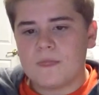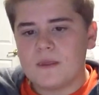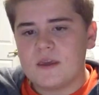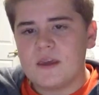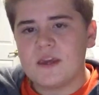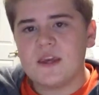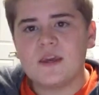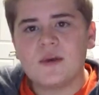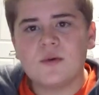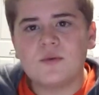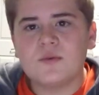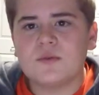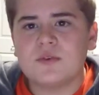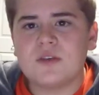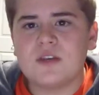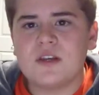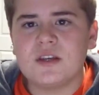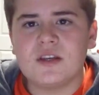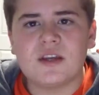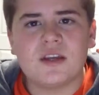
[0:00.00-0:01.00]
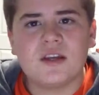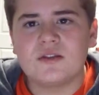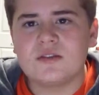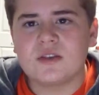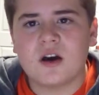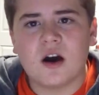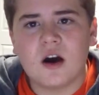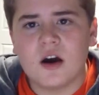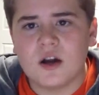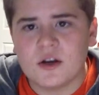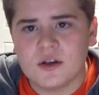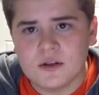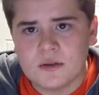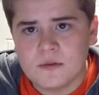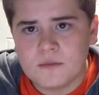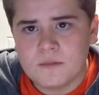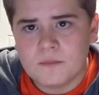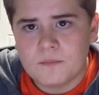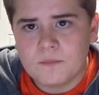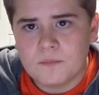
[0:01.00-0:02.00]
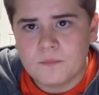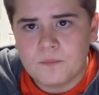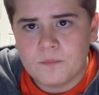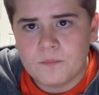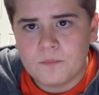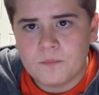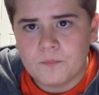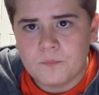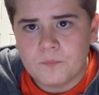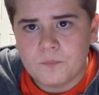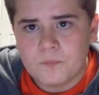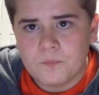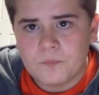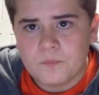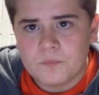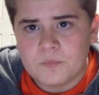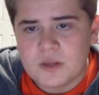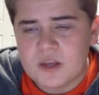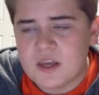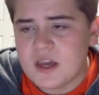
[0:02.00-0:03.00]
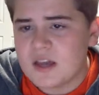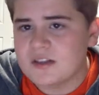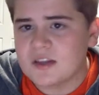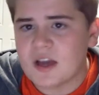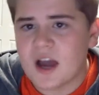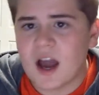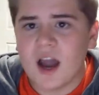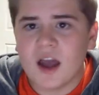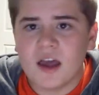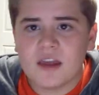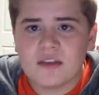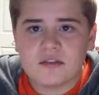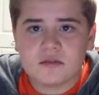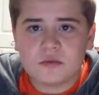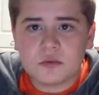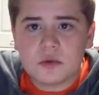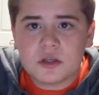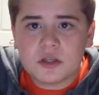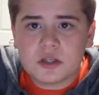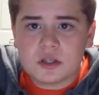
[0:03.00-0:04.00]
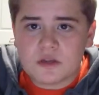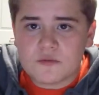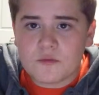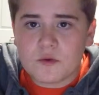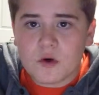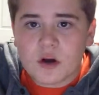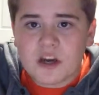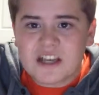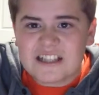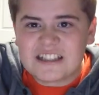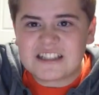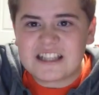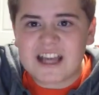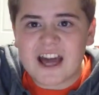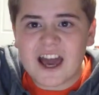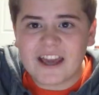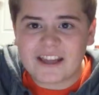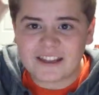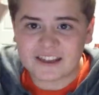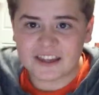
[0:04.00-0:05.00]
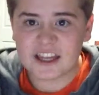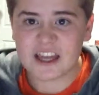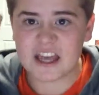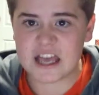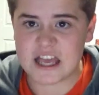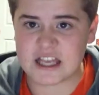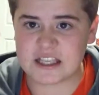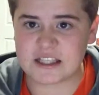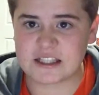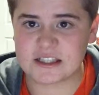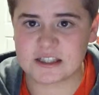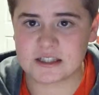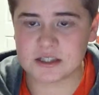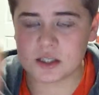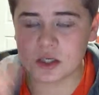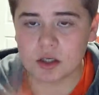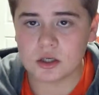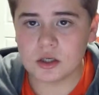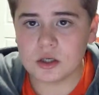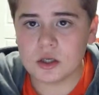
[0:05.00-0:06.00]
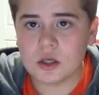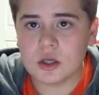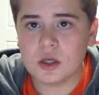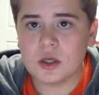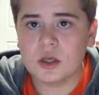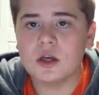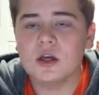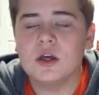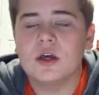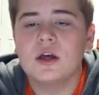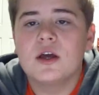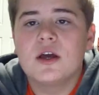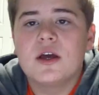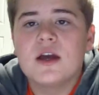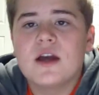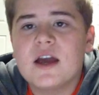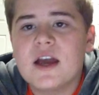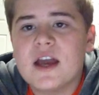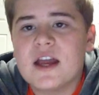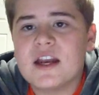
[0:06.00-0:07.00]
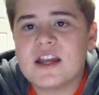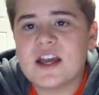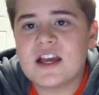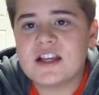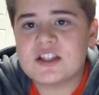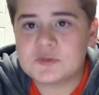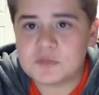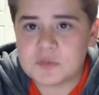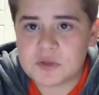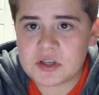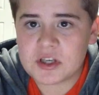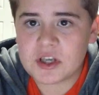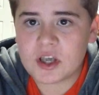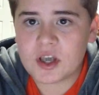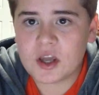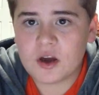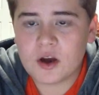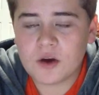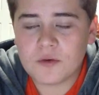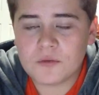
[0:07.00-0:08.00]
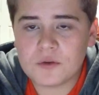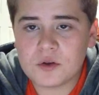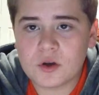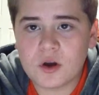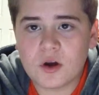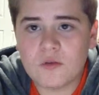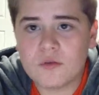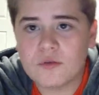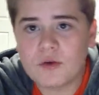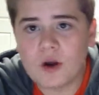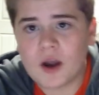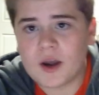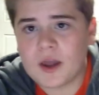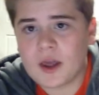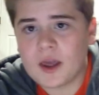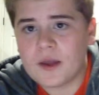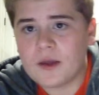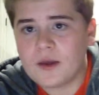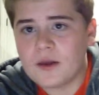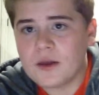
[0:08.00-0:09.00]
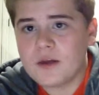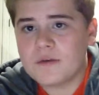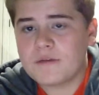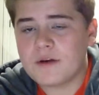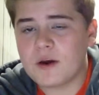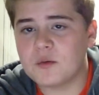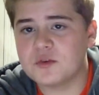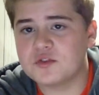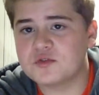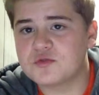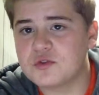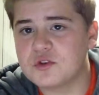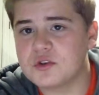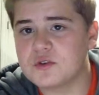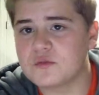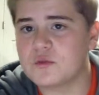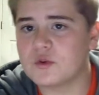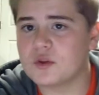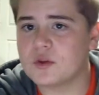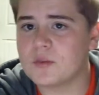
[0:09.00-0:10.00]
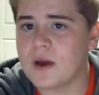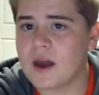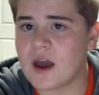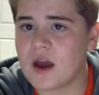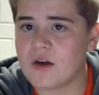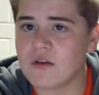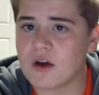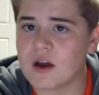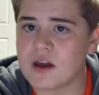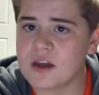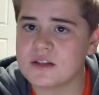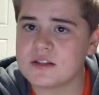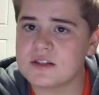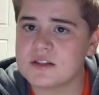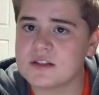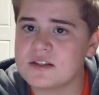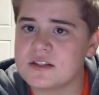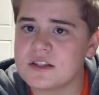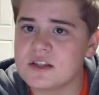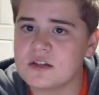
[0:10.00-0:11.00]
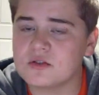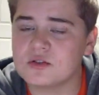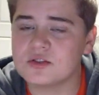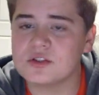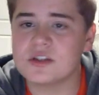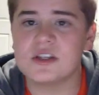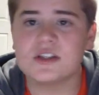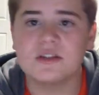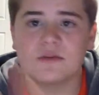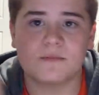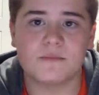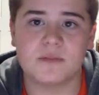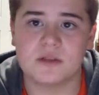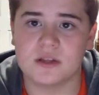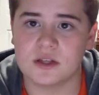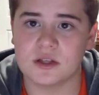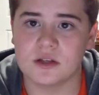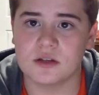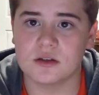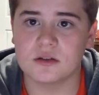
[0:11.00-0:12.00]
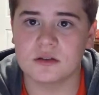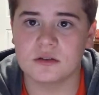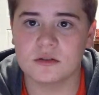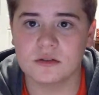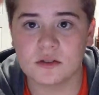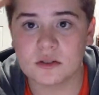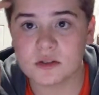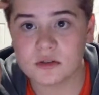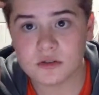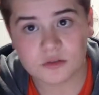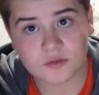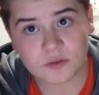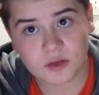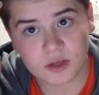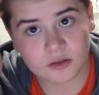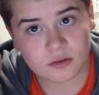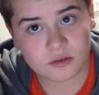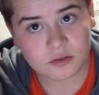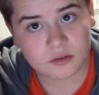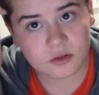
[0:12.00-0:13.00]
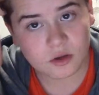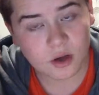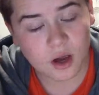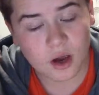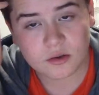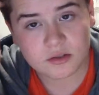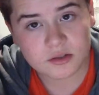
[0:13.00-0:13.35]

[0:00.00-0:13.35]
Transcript: he's odd. He has a high squeaky voice like this. And he asked me on Friday if I was rooting for the Pat Riots and the Seagulls. He's a big Seagulls fan, so I